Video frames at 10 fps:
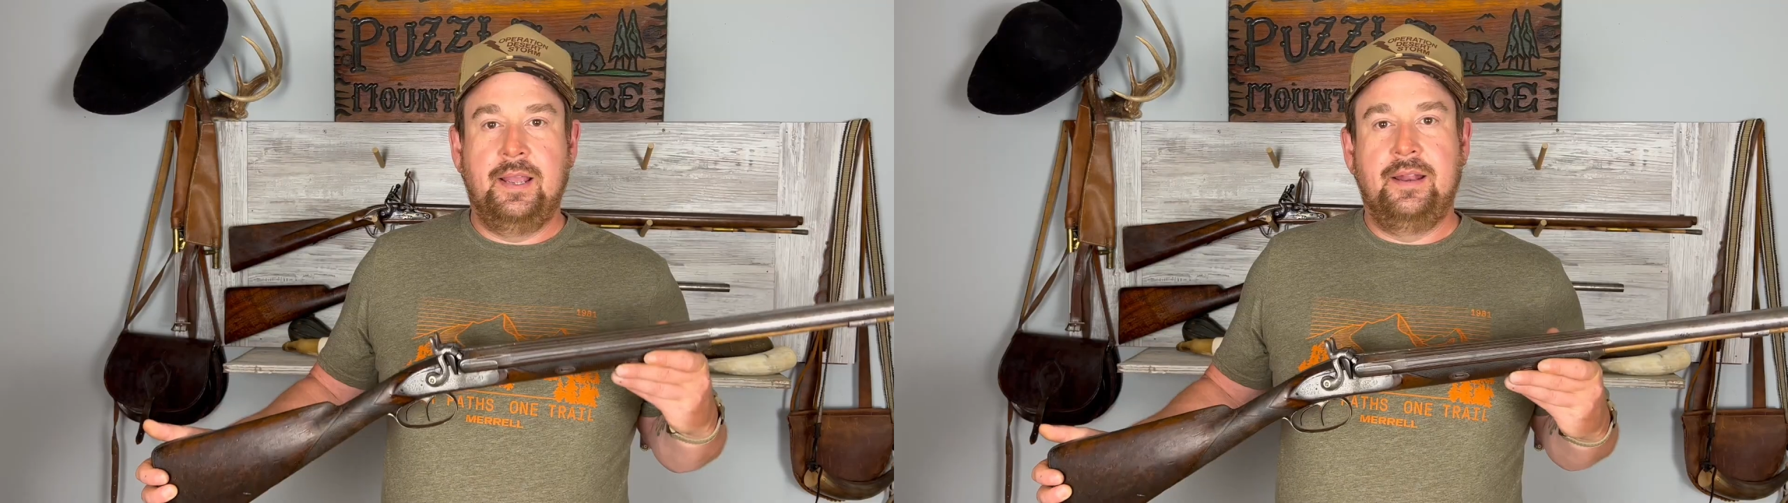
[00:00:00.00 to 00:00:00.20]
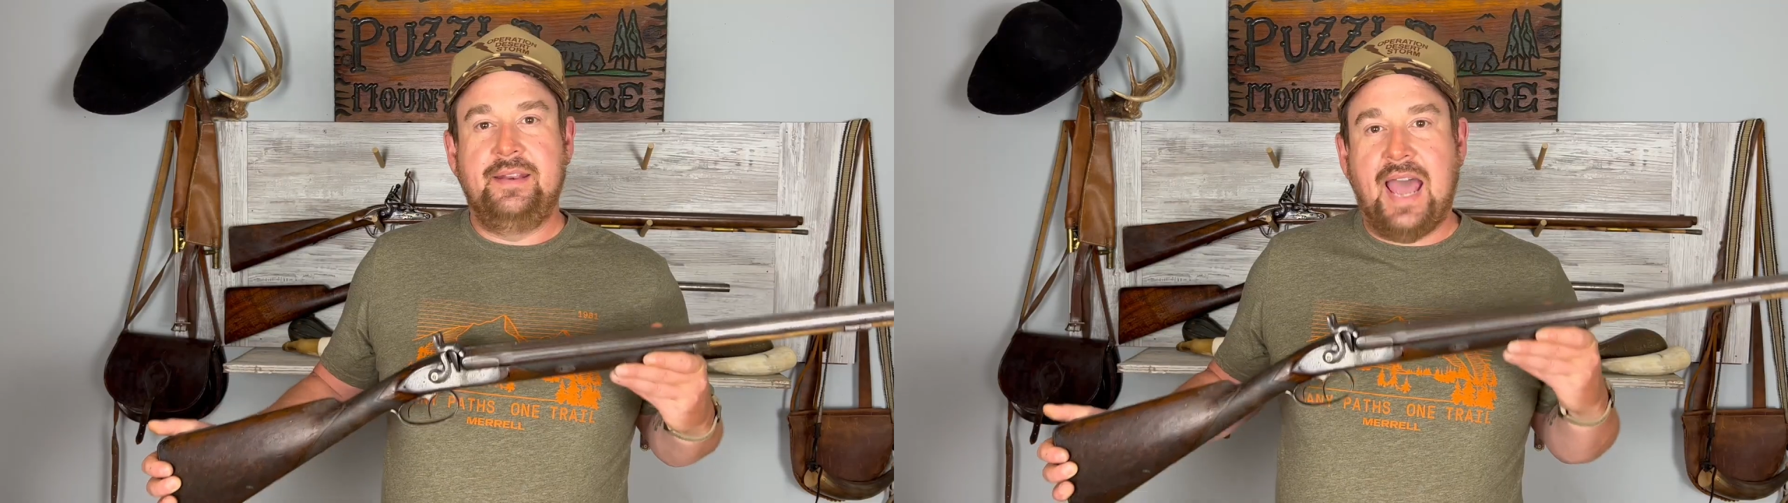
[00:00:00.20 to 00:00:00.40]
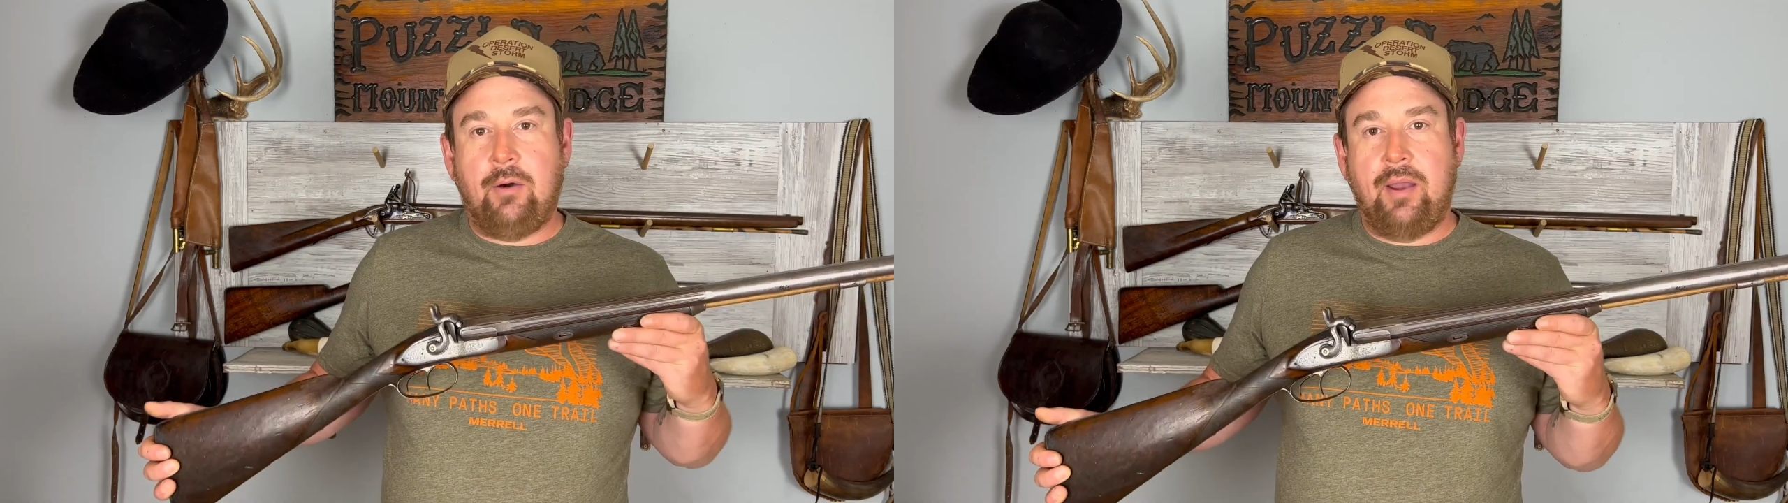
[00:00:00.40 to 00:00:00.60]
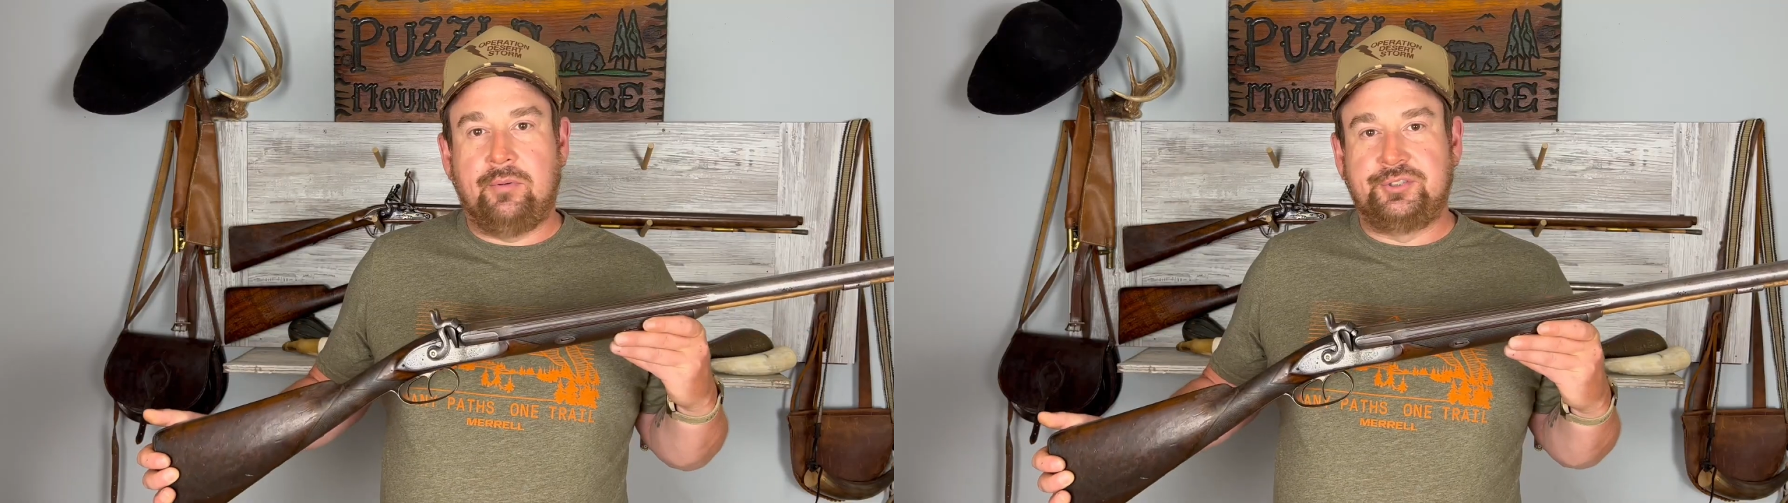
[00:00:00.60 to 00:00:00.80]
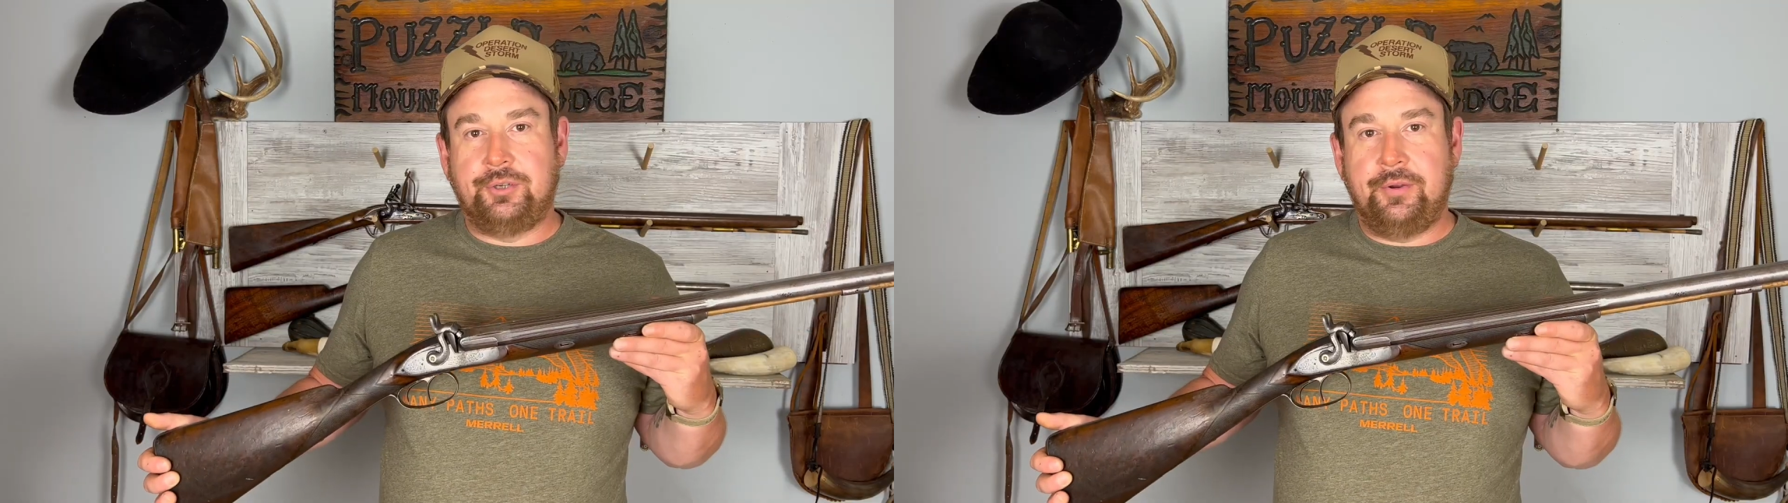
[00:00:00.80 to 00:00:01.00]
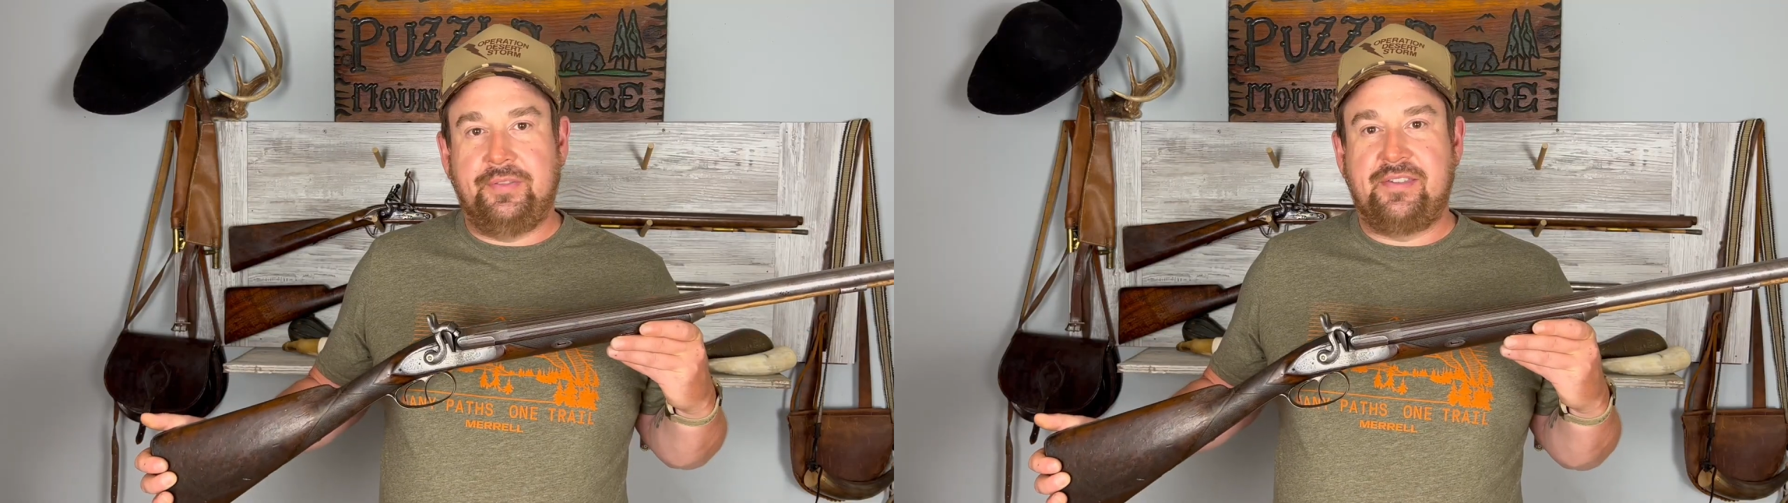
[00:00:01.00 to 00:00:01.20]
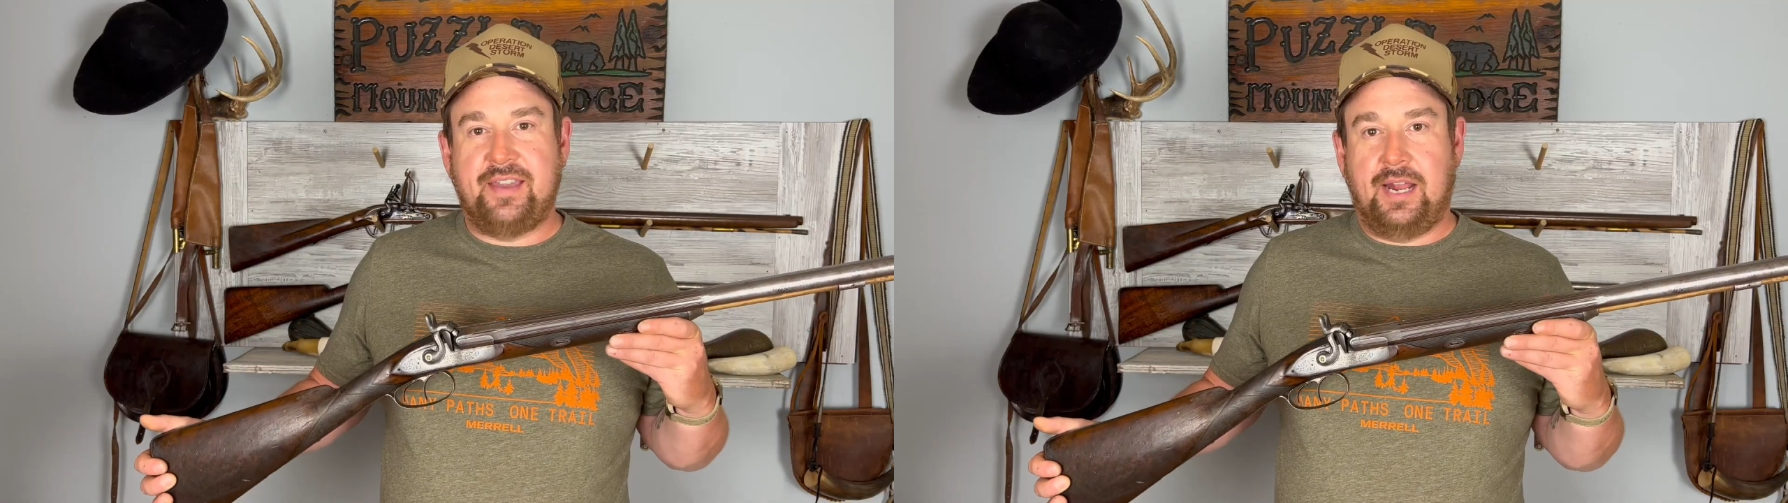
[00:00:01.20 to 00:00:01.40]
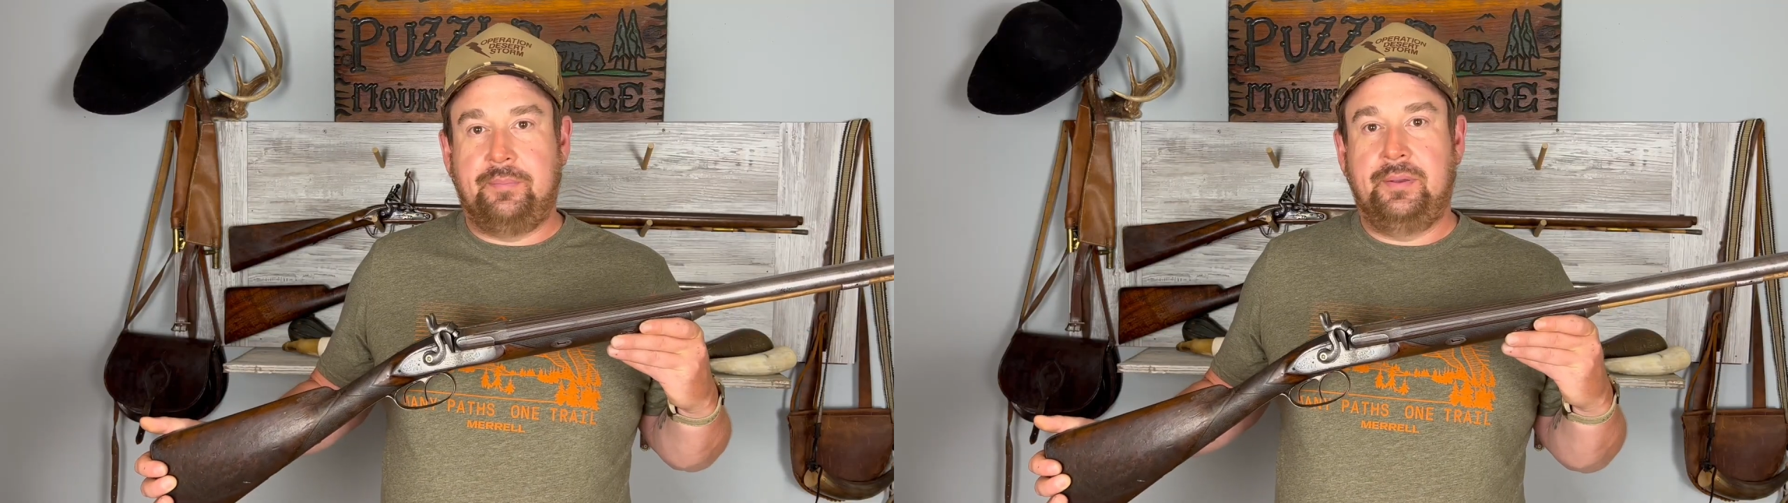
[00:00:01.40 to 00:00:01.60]
Now I will show you the
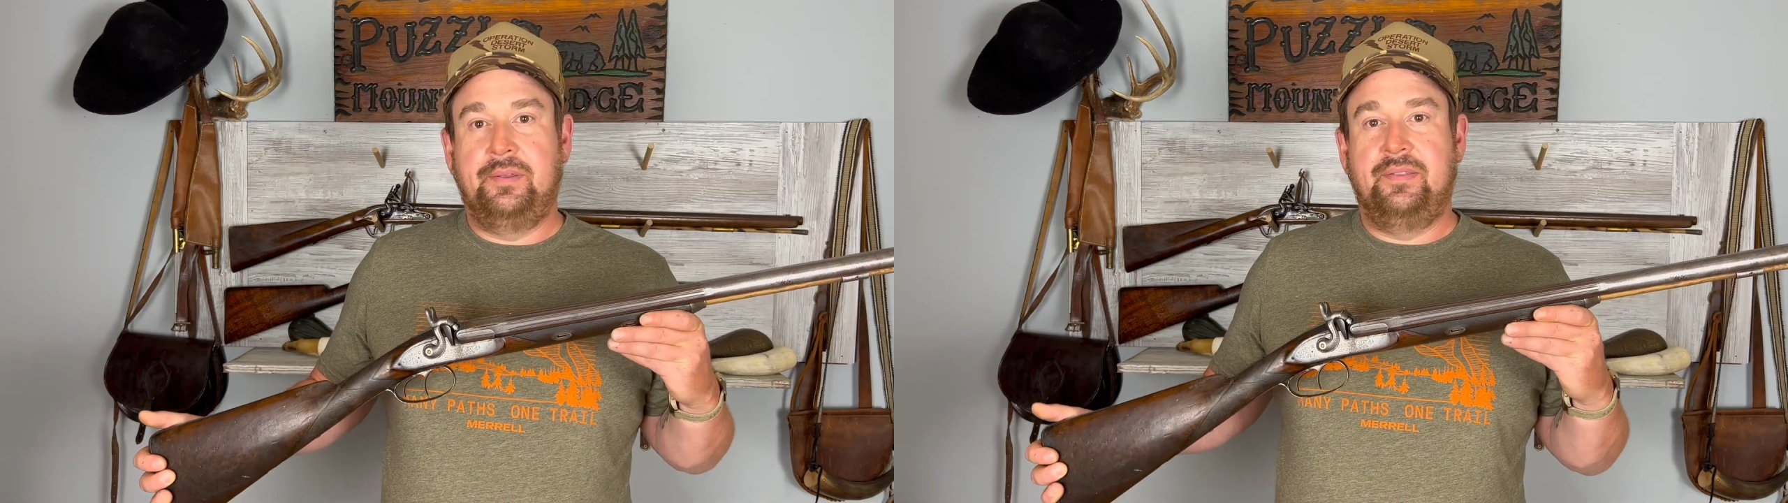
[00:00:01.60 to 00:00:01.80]
setup